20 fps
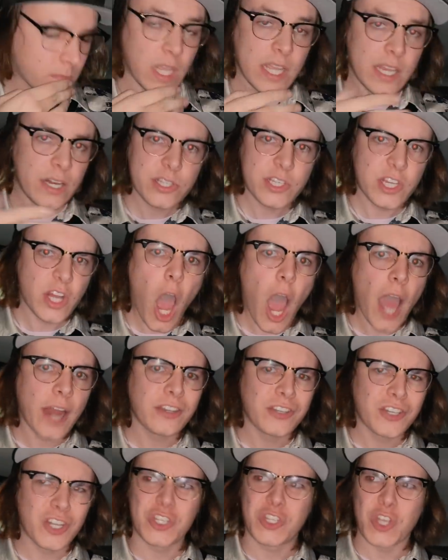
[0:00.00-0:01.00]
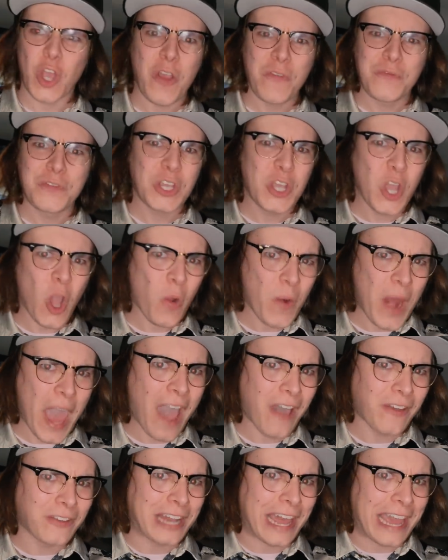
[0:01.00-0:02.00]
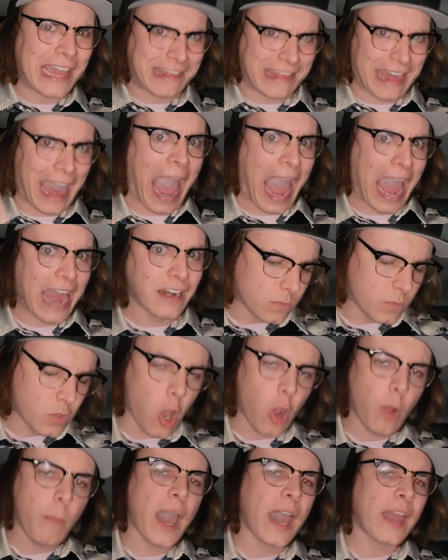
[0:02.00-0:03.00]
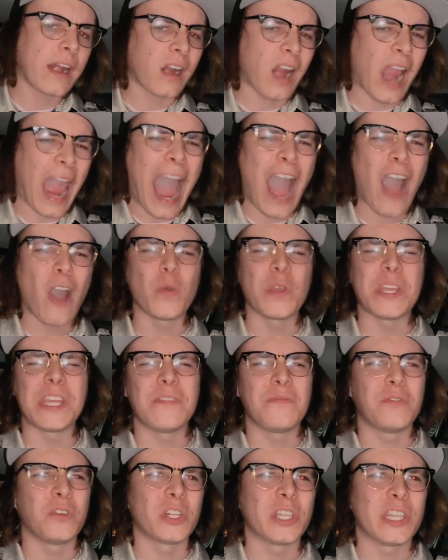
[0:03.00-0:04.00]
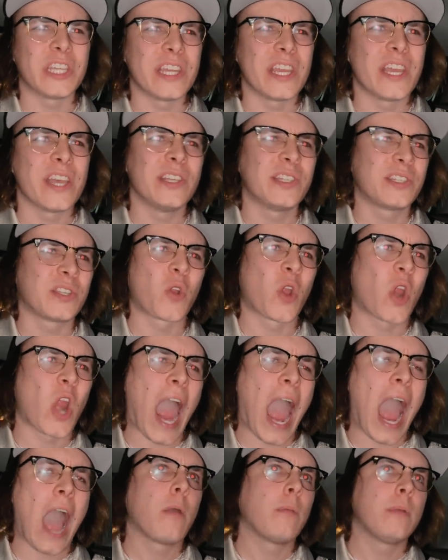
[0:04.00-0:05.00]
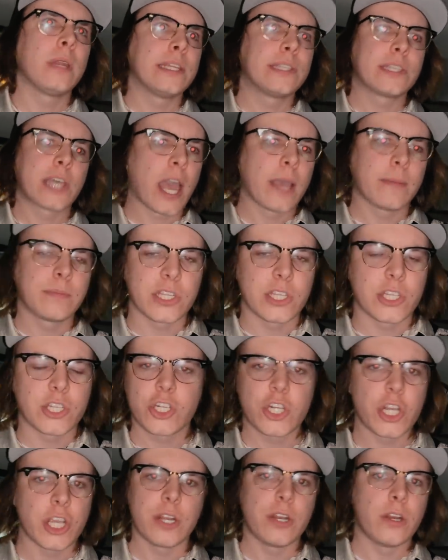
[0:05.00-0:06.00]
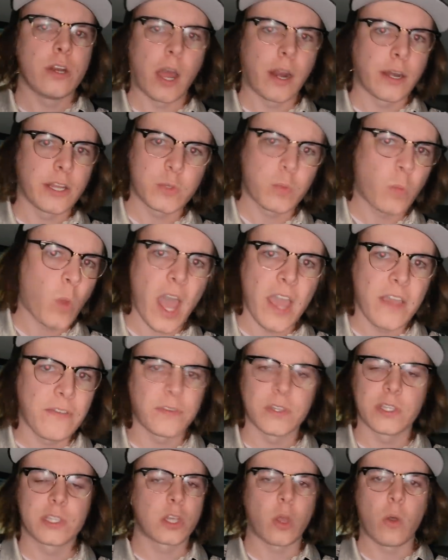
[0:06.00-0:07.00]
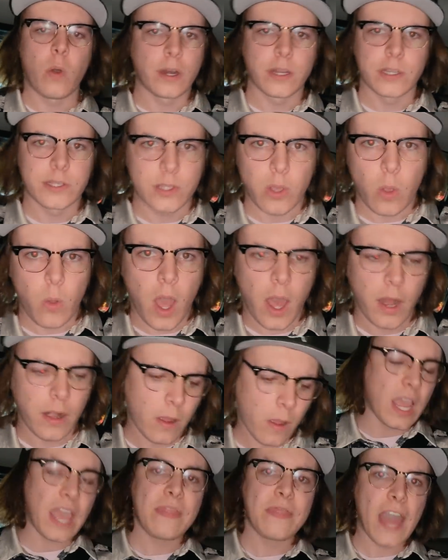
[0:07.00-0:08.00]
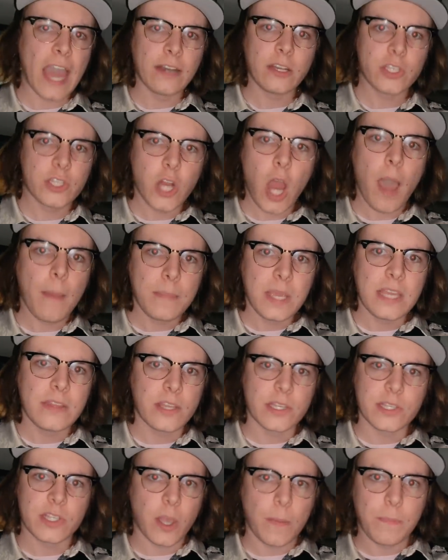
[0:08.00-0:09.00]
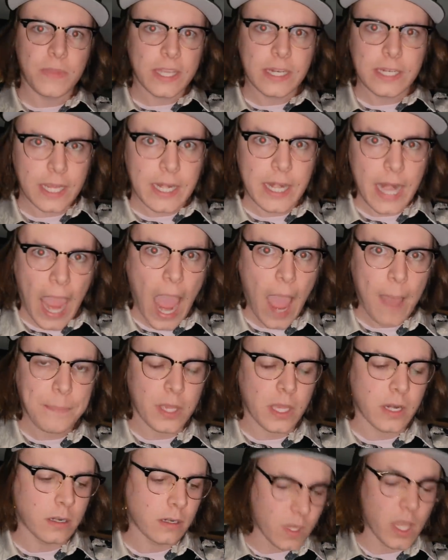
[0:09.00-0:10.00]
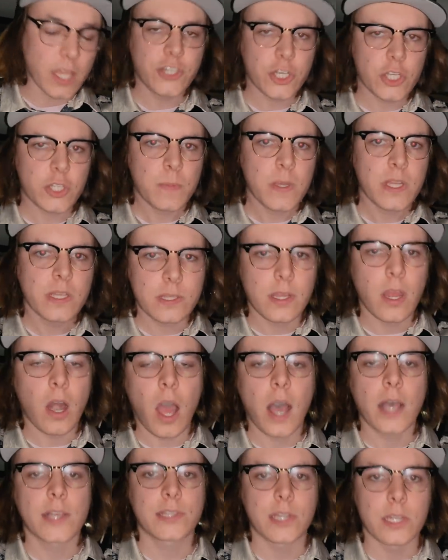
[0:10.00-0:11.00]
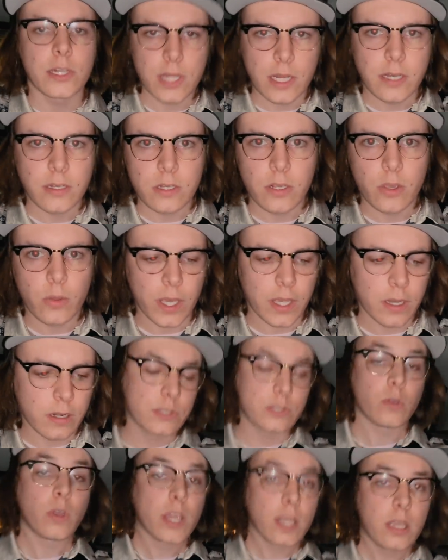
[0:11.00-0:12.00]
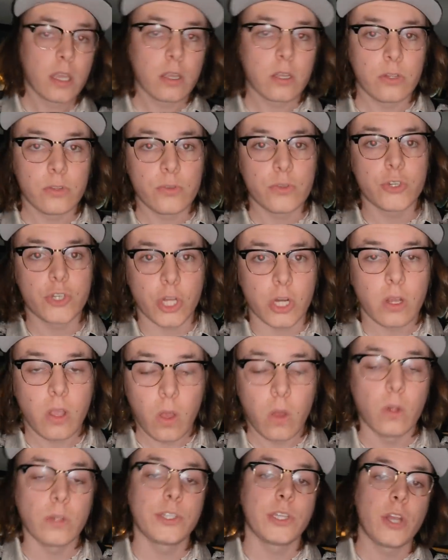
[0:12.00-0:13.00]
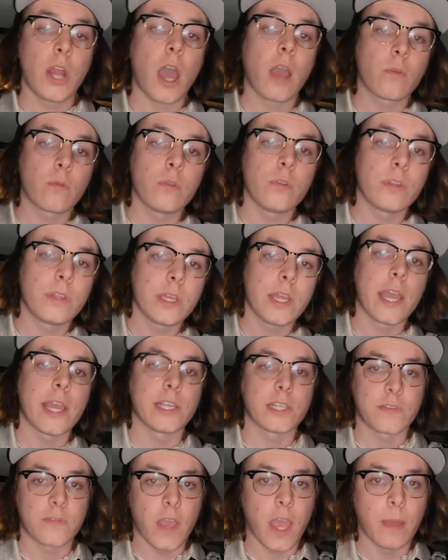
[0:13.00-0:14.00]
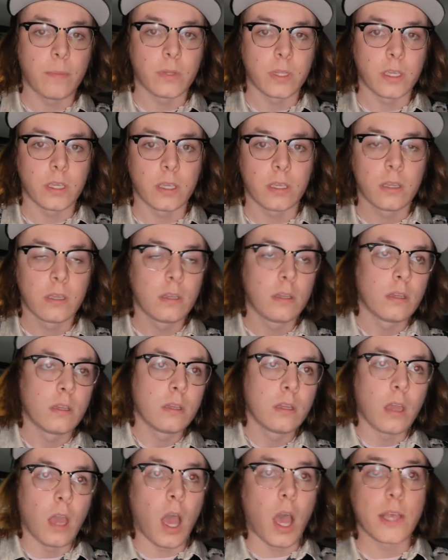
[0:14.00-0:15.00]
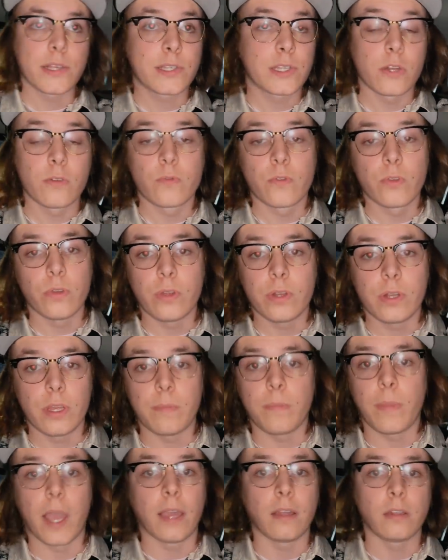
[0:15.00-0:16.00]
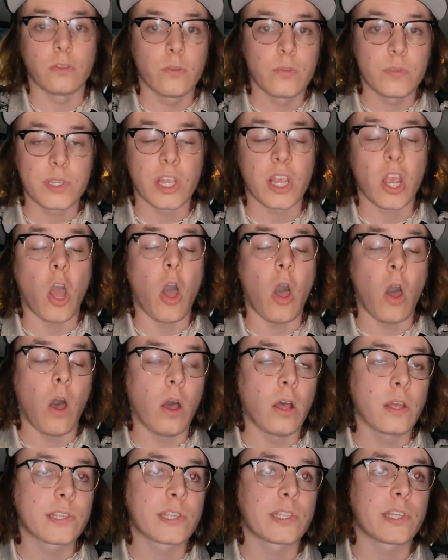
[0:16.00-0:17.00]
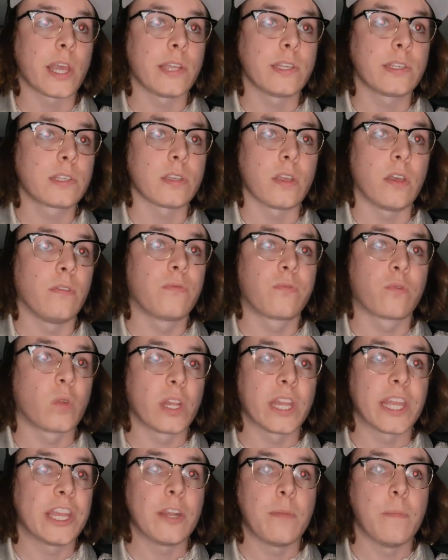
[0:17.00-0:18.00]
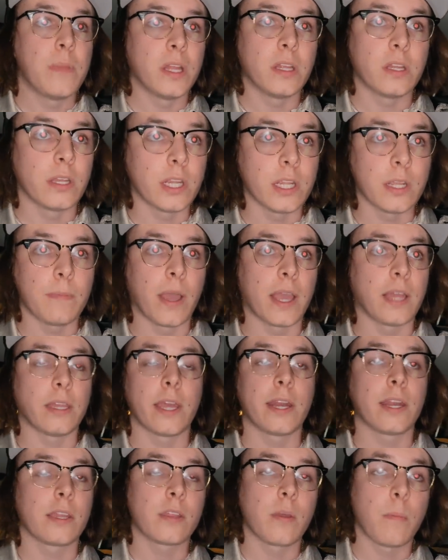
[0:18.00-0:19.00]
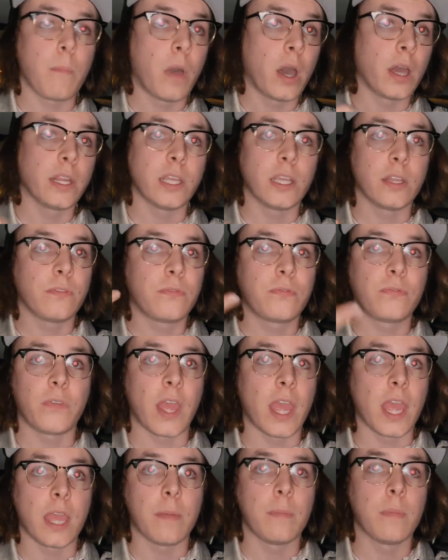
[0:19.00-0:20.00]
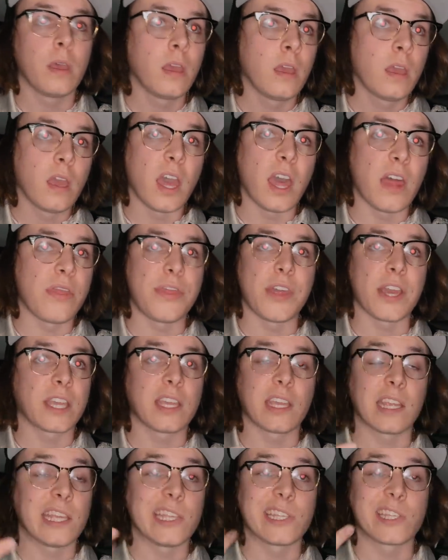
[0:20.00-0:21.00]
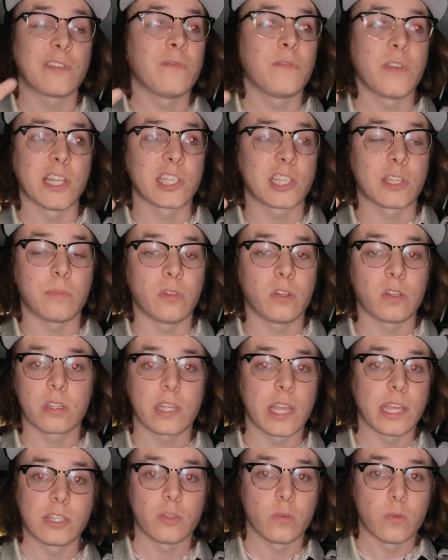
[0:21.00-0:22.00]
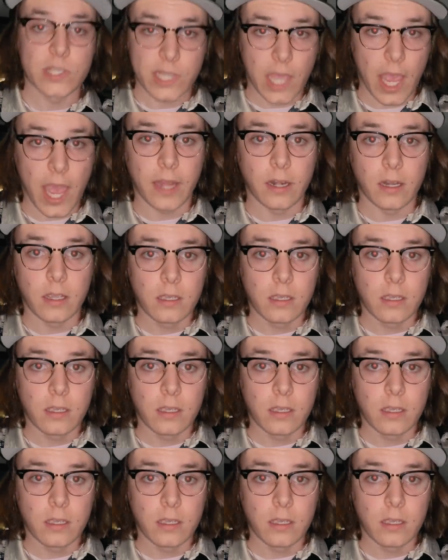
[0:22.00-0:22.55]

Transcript: He does not deserve to go down like that. No matter how evil he is or how many times he's cheated on his wife and so on and so on. And that does not mean that something didn't happen. It just means that Austin didn't do it. So in conclusion, Cole did not ruin the Ace family. Austin ruined it by losing all sense of relatability, by letting the money and fame and thinking he's invincible get to his head.